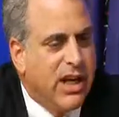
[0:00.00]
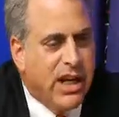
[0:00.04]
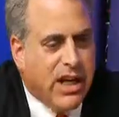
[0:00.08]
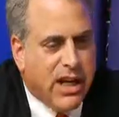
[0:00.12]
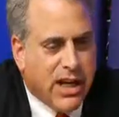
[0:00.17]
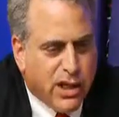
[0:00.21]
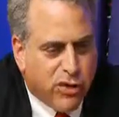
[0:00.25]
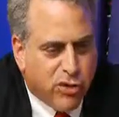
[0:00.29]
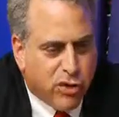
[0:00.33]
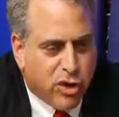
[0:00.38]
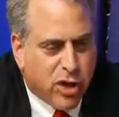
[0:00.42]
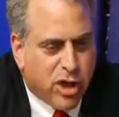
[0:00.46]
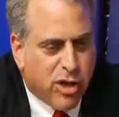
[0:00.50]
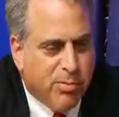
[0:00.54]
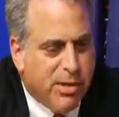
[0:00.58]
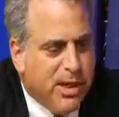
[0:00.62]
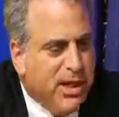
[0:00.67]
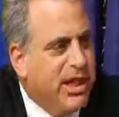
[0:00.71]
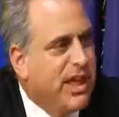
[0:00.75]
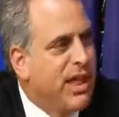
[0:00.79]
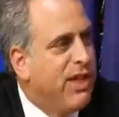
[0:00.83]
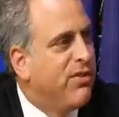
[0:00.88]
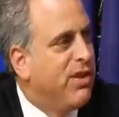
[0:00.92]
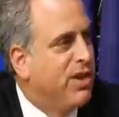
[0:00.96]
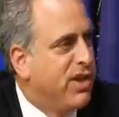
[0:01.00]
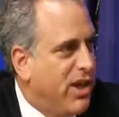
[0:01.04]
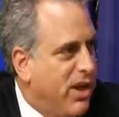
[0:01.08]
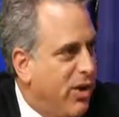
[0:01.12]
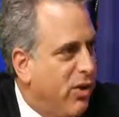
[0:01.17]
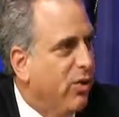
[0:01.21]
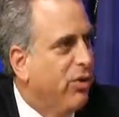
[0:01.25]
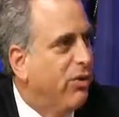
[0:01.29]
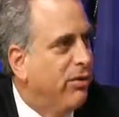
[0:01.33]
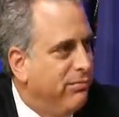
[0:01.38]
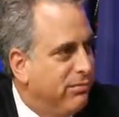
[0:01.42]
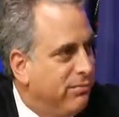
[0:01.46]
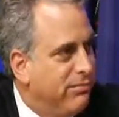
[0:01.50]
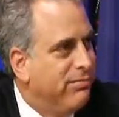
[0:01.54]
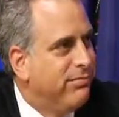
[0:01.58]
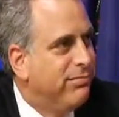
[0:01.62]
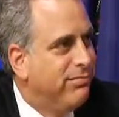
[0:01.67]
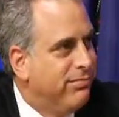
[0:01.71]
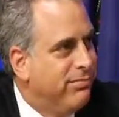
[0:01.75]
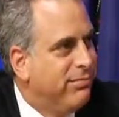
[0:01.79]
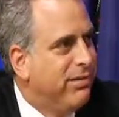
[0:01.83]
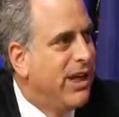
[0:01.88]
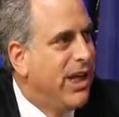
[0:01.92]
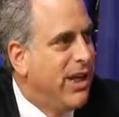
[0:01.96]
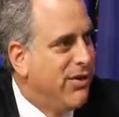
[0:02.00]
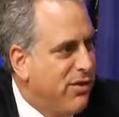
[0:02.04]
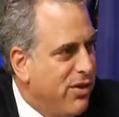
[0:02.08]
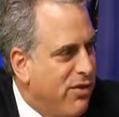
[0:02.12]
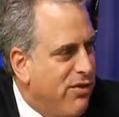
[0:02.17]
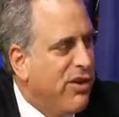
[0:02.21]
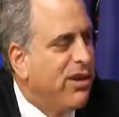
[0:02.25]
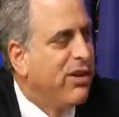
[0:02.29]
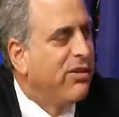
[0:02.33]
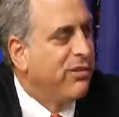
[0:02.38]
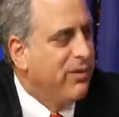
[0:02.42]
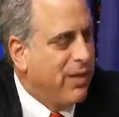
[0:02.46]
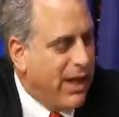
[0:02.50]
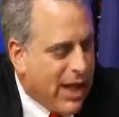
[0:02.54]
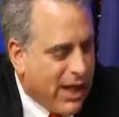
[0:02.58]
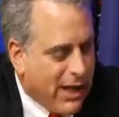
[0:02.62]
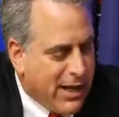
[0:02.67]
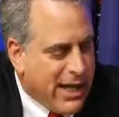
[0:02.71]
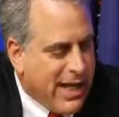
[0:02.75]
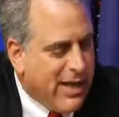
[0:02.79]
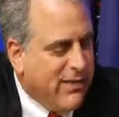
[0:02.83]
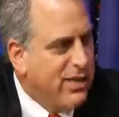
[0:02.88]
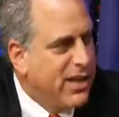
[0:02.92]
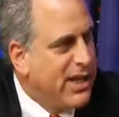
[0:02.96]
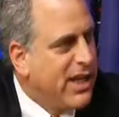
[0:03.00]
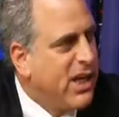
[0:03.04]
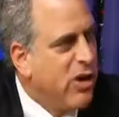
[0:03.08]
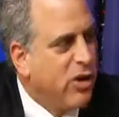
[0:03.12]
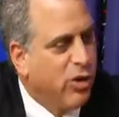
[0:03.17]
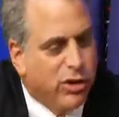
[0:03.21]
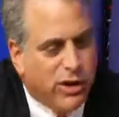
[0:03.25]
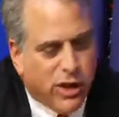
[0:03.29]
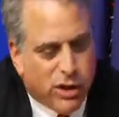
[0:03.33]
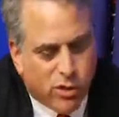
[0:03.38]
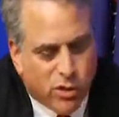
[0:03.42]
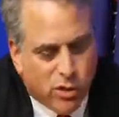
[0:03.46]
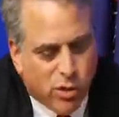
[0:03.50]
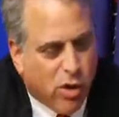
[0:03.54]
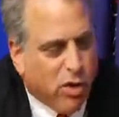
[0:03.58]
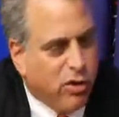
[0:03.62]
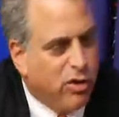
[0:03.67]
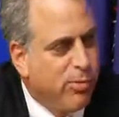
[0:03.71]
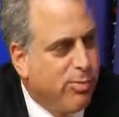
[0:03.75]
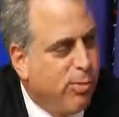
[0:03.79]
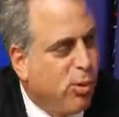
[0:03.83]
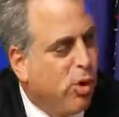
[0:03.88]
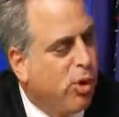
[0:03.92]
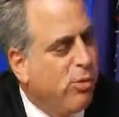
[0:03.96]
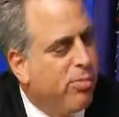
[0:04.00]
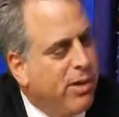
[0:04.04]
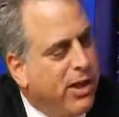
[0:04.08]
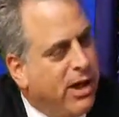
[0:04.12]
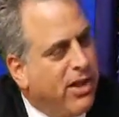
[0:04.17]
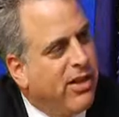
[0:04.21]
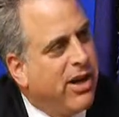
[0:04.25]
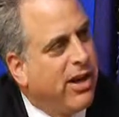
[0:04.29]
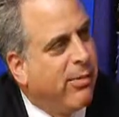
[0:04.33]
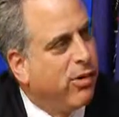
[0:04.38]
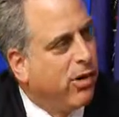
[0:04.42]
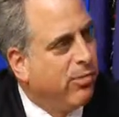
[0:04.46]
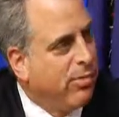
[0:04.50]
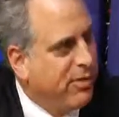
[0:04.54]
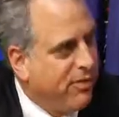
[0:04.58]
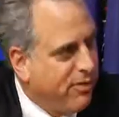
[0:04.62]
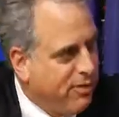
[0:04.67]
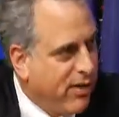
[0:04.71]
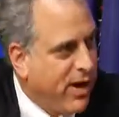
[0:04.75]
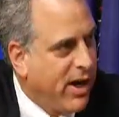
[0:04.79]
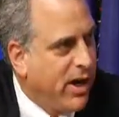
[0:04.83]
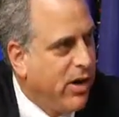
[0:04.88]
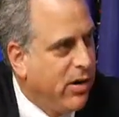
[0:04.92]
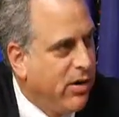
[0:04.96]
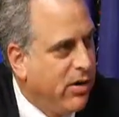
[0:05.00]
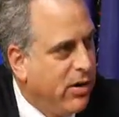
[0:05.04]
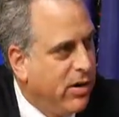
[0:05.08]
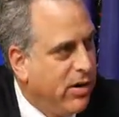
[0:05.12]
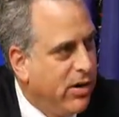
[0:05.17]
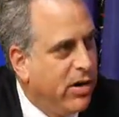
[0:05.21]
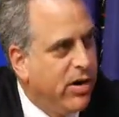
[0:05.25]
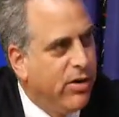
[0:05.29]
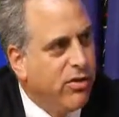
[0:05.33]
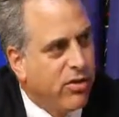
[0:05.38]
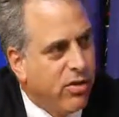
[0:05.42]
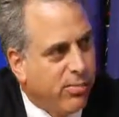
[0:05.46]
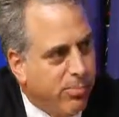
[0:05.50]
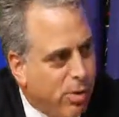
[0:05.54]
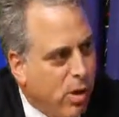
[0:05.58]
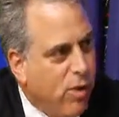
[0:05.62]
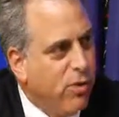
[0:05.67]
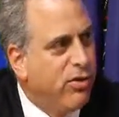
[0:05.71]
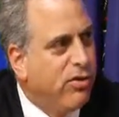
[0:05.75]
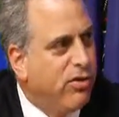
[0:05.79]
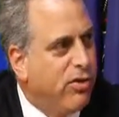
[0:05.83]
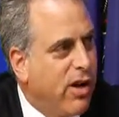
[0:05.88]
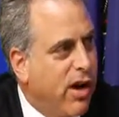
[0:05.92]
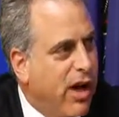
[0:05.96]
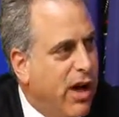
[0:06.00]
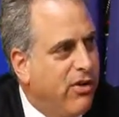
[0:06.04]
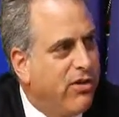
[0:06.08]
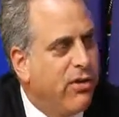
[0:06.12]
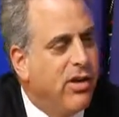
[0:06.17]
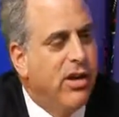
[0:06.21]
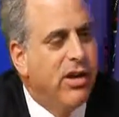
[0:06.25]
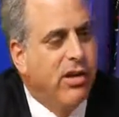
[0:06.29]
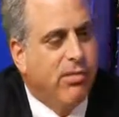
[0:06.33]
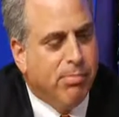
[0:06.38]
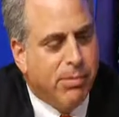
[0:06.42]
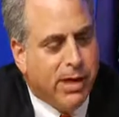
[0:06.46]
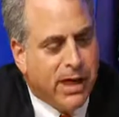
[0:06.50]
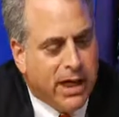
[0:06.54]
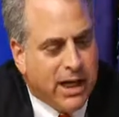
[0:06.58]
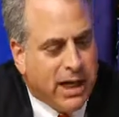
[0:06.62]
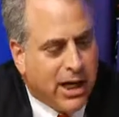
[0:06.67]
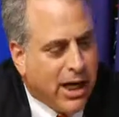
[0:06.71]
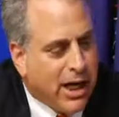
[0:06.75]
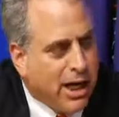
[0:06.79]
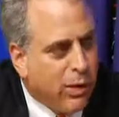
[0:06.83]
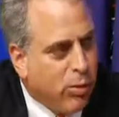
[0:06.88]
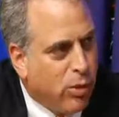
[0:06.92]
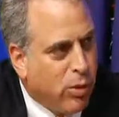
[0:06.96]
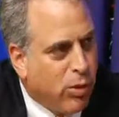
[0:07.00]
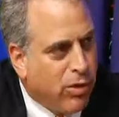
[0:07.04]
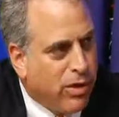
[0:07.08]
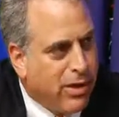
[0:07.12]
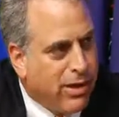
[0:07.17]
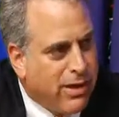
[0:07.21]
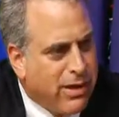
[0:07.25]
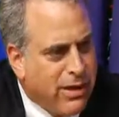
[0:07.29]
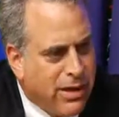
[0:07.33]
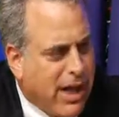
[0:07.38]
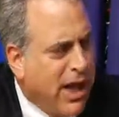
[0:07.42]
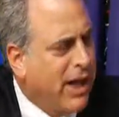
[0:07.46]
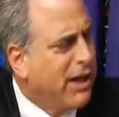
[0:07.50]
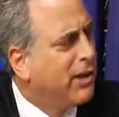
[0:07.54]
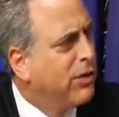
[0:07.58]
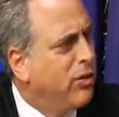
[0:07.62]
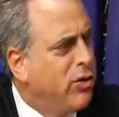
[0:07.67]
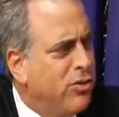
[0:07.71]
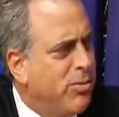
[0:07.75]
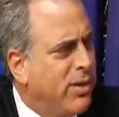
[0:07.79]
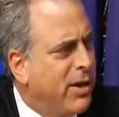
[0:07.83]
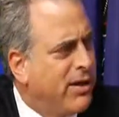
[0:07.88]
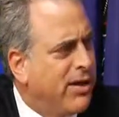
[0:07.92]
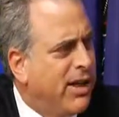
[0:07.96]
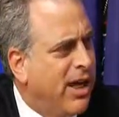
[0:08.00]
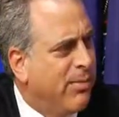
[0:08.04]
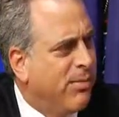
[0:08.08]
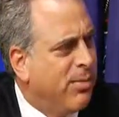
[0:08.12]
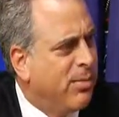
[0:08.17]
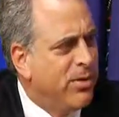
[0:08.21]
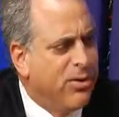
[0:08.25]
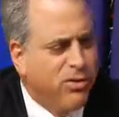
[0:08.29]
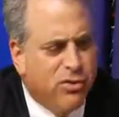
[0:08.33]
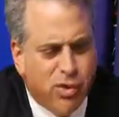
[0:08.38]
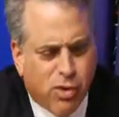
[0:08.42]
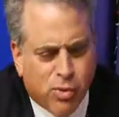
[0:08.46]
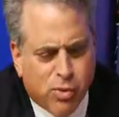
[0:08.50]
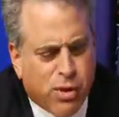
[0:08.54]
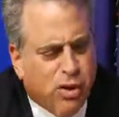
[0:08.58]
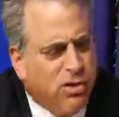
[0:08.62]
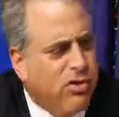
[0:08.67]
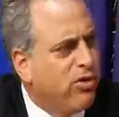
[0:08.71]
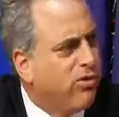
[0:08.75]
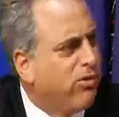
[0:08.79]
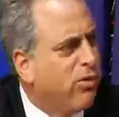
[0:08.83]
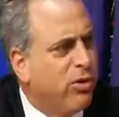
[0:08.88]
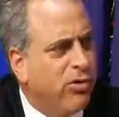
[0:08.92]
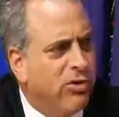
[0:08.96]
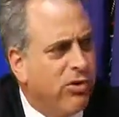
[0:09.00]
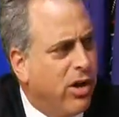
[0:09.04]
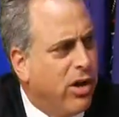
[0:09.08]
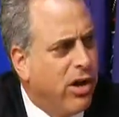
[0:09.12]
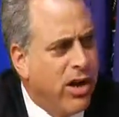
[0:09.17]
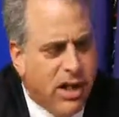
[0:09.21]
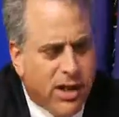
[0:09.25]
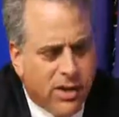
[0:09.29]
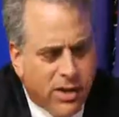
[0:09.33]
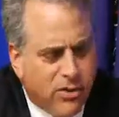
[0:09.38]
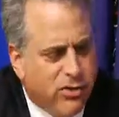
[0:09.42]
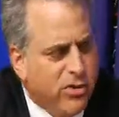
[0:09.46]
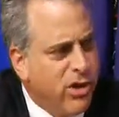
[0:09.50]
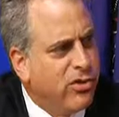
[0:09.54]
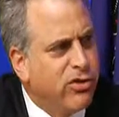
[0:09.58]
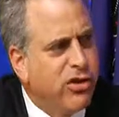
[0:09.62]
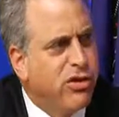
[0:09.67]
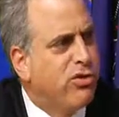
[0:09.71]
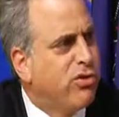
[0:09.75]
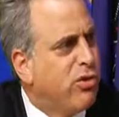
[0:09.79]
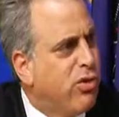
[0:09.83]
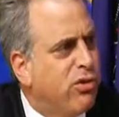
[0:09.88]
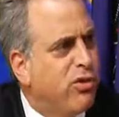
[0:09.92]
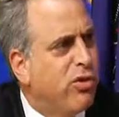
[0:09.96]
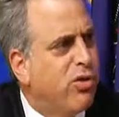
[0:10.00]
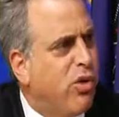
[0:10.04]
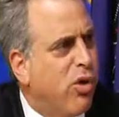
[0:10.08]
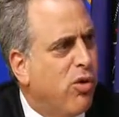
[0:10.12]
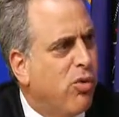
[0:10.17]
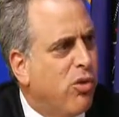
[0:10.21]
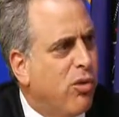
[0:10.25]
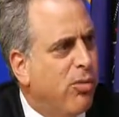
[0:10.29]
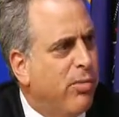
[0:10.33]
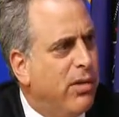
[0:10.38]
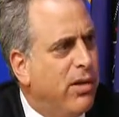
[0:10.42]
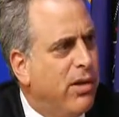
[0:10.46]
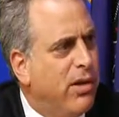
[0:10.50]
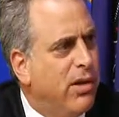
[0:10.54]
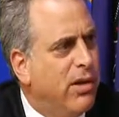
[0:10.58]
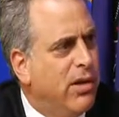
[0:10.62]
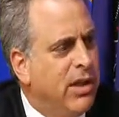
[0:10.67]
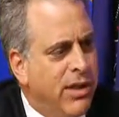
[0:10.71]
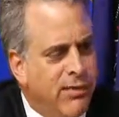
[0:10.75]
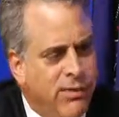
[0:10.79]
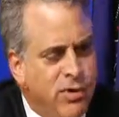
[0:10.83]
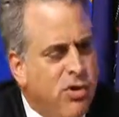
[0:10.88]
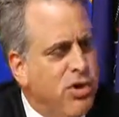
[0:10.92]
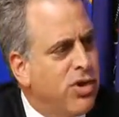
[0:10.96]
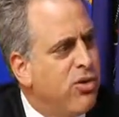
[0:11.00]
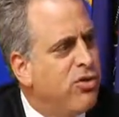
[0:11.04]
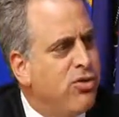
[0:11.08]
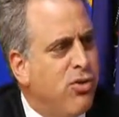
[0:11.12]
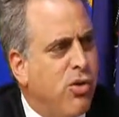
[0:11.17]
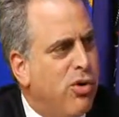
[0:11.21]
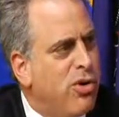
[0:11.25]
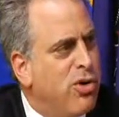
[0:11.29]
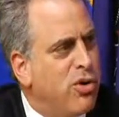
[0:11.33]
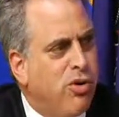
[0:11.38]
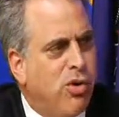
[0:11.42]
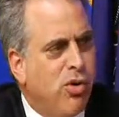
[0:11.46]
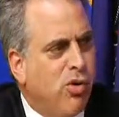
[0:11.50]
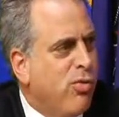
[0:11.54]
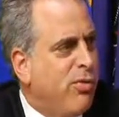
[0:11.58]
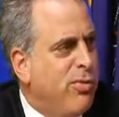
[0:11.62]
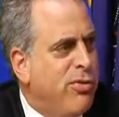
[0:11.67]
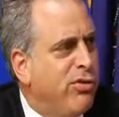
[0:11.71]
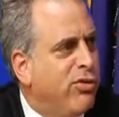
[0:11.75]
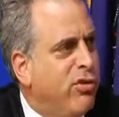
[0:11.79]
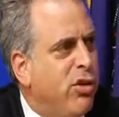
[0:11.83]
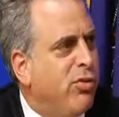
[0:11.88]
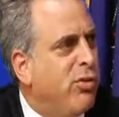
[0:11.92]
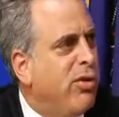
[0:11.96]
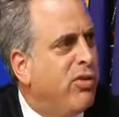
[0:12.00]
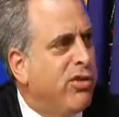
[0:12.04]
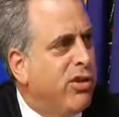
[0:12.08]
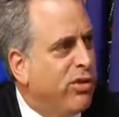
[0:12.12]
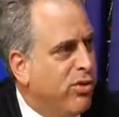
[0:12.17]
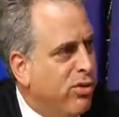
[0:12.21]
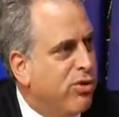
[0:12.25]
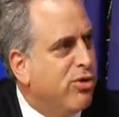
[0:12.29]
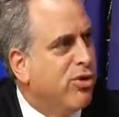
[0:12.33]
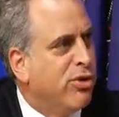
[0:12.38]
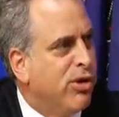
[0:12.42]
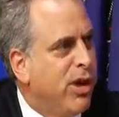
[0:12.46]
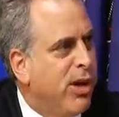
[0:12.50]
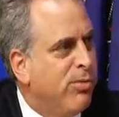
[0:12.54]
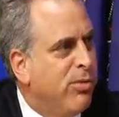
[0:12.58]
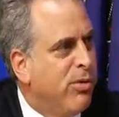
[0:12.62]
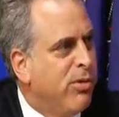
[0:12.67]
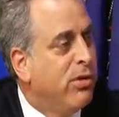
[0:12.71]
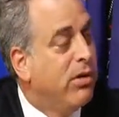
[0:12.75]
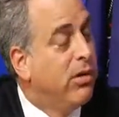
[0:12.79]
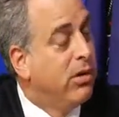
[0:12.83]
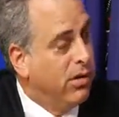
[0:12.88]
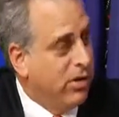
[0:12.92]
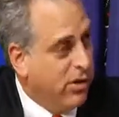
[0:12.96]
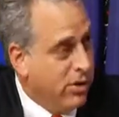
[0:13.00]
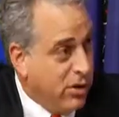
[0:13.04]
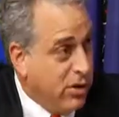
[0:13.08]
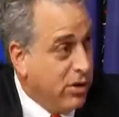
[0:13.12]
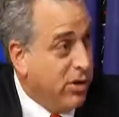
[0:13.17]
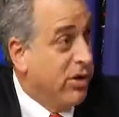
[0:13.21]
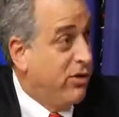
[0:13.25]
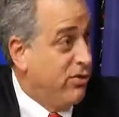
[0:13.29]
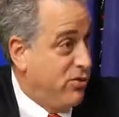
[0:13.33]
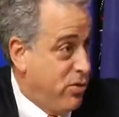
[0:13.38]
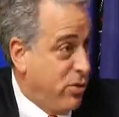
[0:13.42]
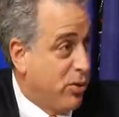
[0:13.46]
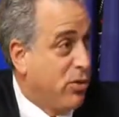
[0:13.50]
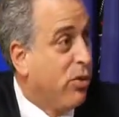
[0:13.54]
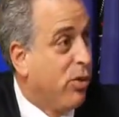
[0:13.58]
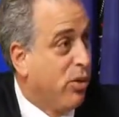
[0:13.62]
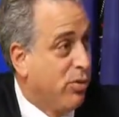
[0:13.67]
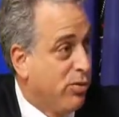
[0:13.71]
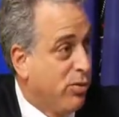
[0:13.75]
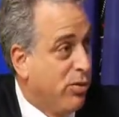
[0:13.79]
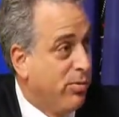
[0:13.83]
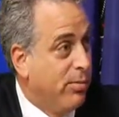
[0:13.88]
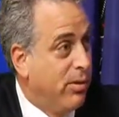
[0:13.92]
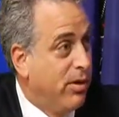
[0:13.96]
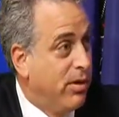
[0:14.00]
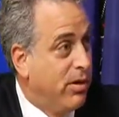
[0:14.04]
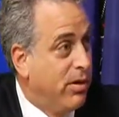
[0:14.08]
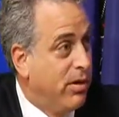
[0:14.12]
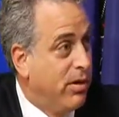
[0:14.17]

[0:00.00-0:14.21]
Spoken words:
It's going to be even-keeled. Even-keeled across the board, meaning that I'm going to be fair to both sides, meaning I will not lose my temper. There's no reason for a judge. The judge controls the courtroom. If you control your courtroom, there's no reason to lose your temper. It's your courtroom.